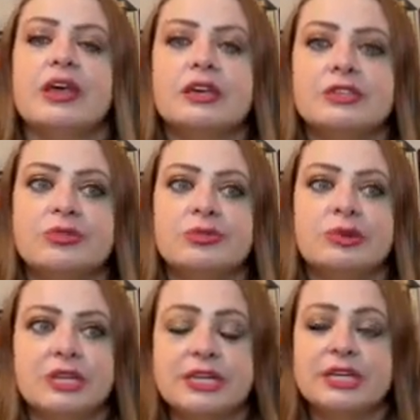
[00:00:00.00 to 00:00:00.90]
So we're
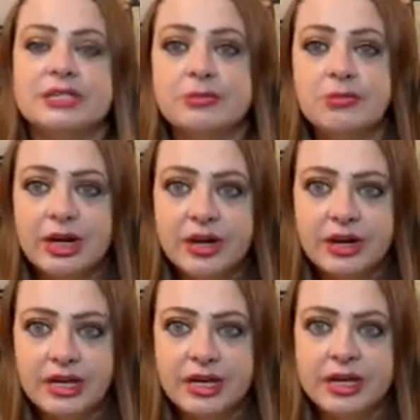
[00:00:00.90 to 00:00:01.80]
working to get some weight on
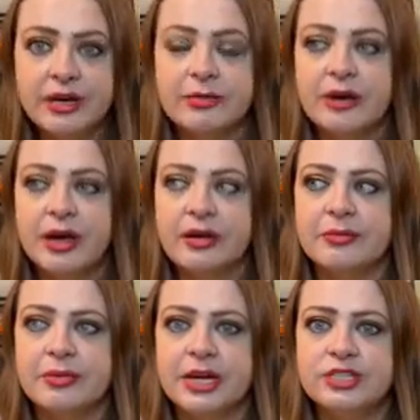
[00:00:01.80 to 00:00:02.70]
him.
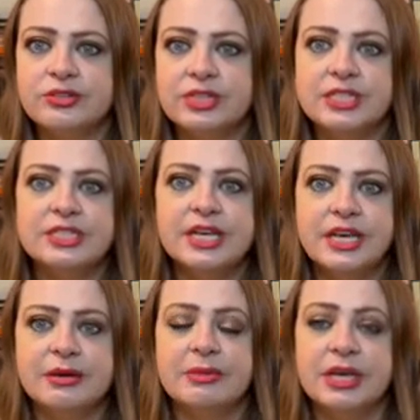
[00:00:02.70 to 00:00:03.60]
I do need to take
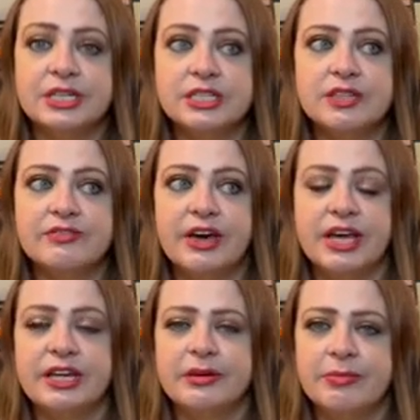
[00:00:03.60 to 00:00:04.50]
him into the vet
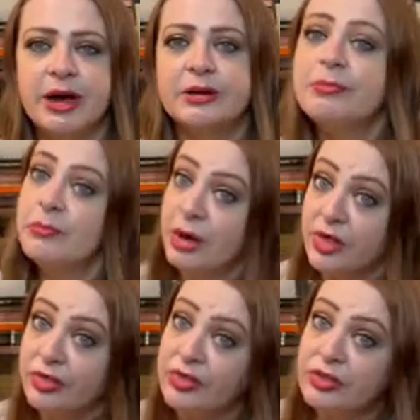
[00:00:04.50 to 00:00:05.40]
in about a
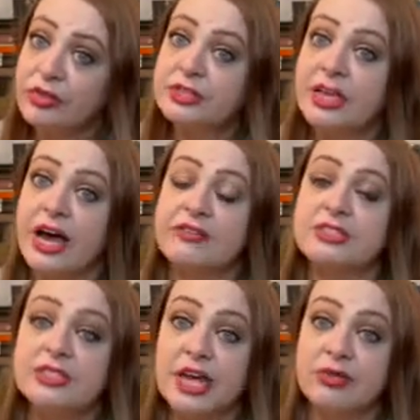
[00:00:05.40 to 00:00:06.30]
month to have his
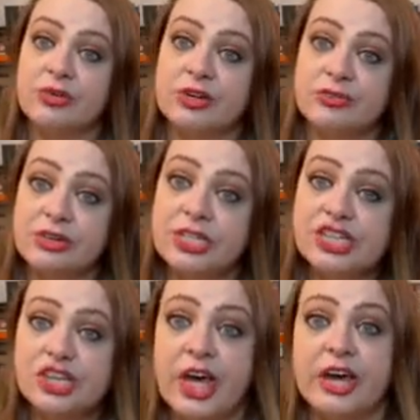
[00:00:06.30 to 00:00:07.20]
thyroid
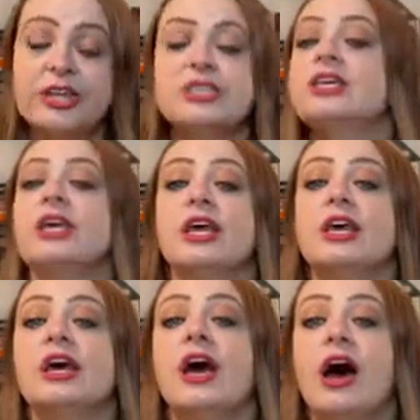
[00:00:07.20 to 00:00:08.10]
rechecked.
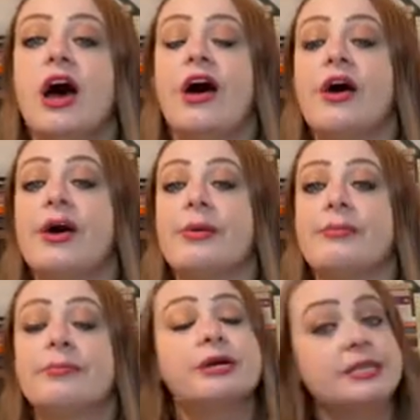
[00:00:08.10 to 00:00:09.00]

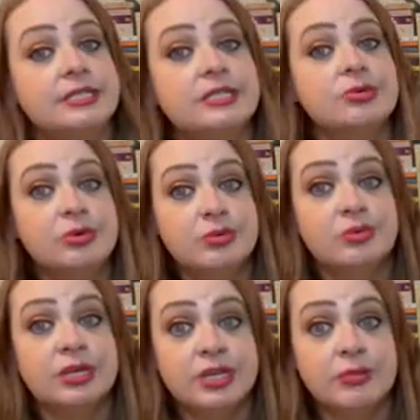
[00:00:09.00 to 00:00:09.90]
But he's doing
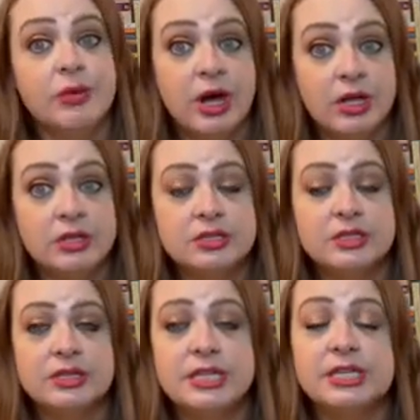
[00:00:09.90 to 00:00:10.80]
really well.
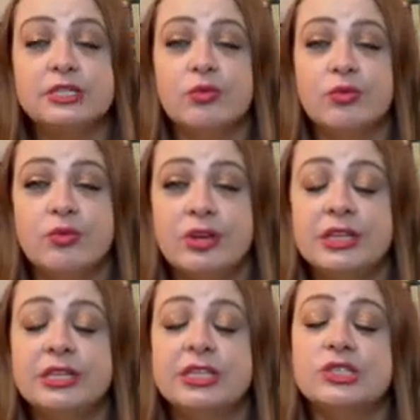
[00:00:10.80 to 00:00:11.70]
He's a
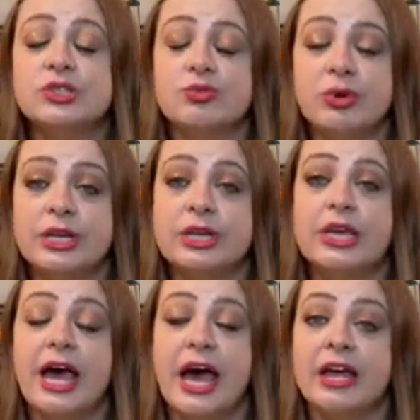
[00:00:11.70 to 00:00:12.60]
really sweet
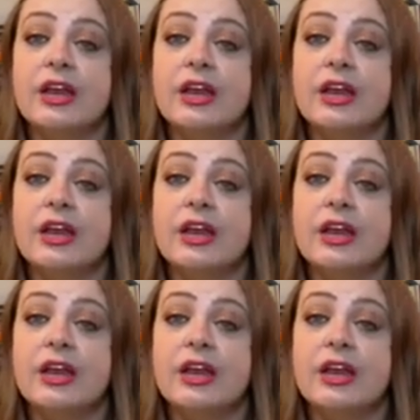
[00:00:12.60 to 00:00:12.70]
cat.